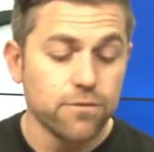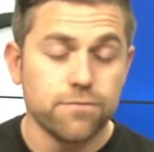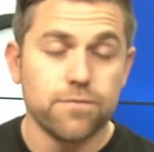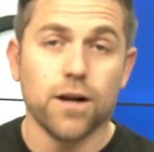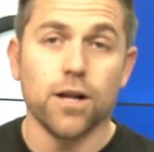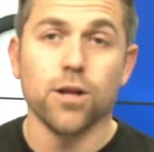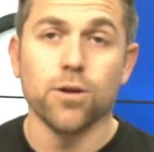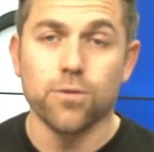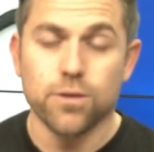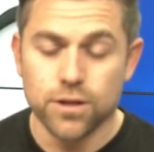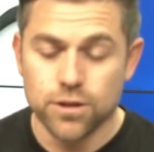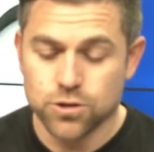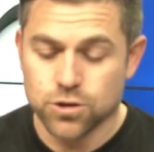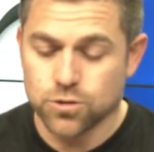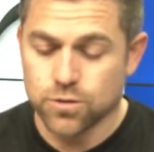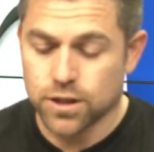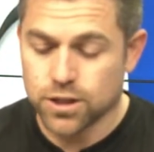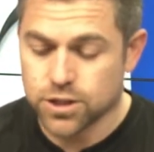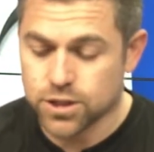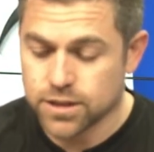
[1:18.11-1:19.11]
follow the
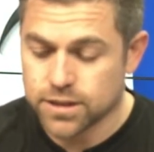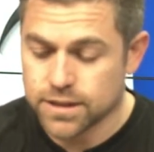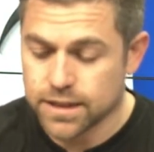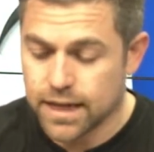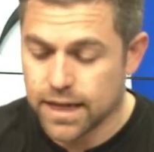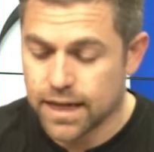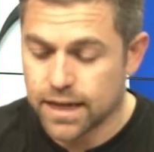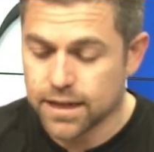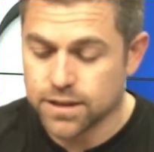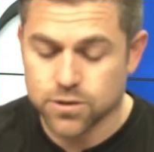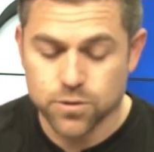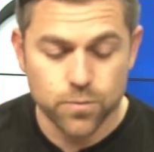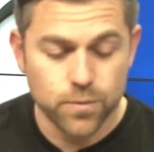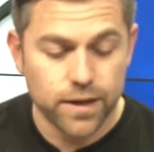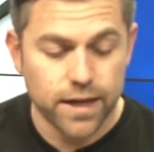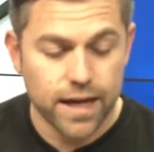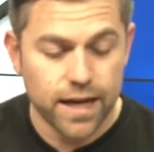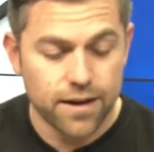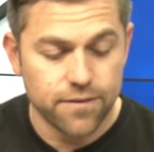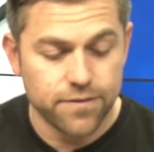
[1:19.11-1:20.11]
instructions as
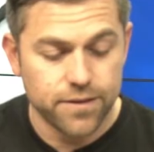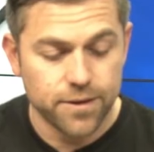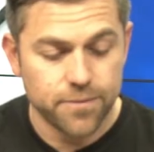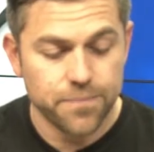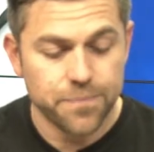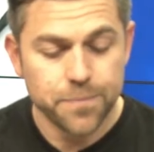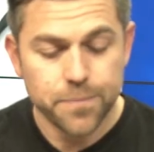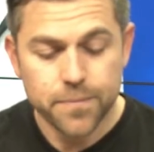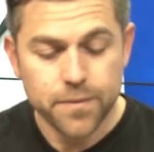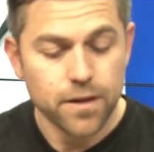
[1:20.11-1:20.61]
we have them.